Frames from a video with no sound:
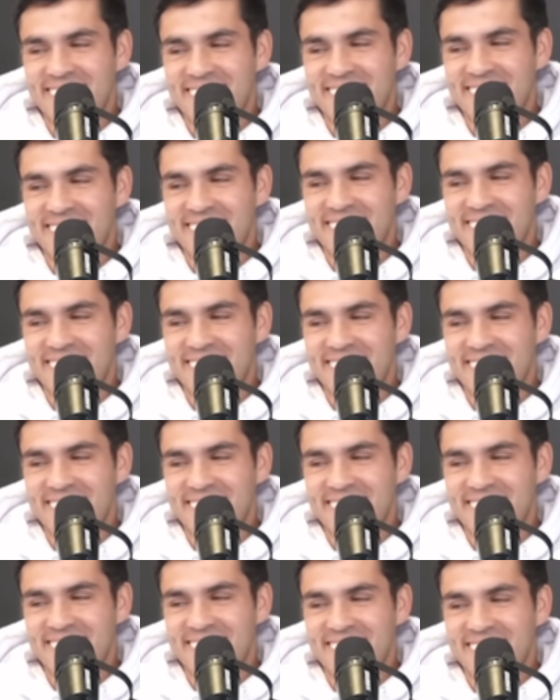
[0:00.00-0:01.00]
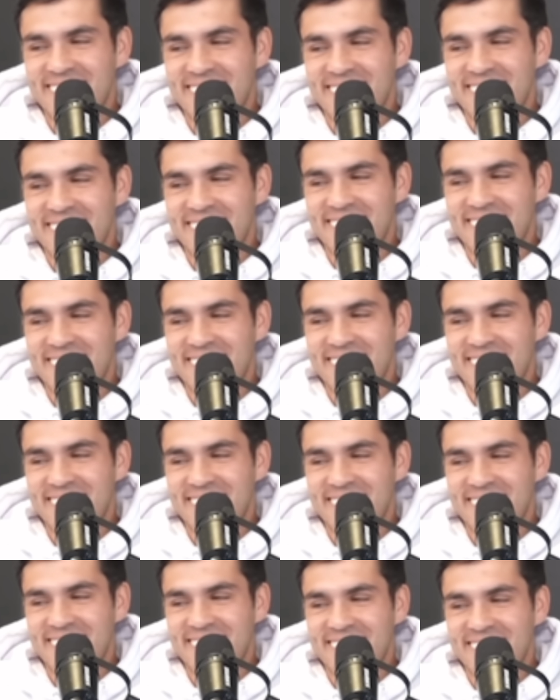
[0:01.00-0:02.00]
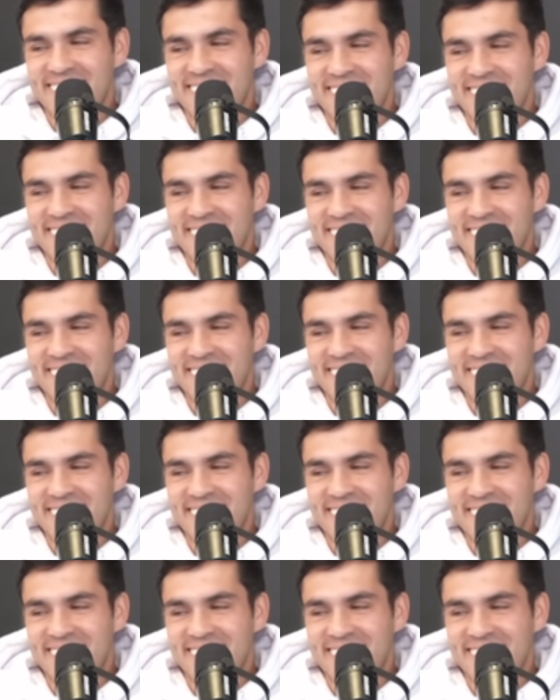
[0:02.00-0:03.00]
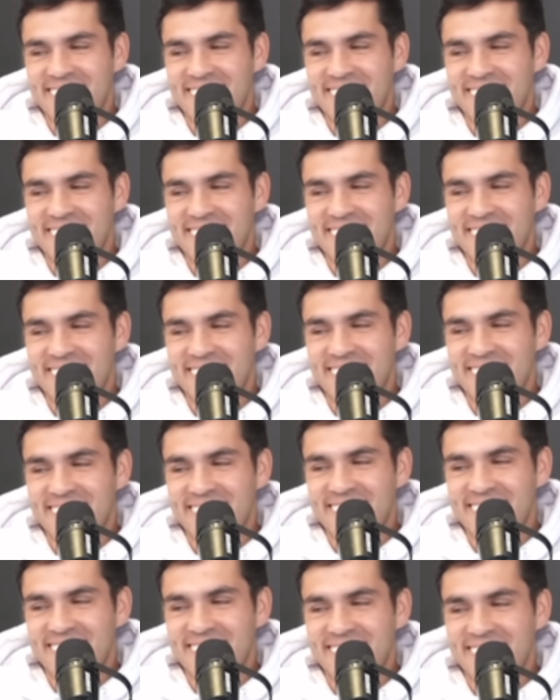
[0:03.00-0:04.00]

No words are spoken by the person on screen.